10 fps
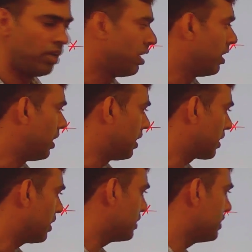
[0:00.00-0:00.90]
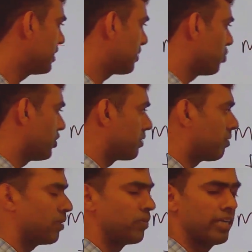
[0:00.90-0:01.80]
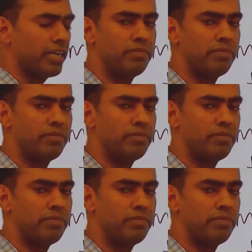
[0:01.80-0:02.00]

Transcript: Lagrange's interpolation formula can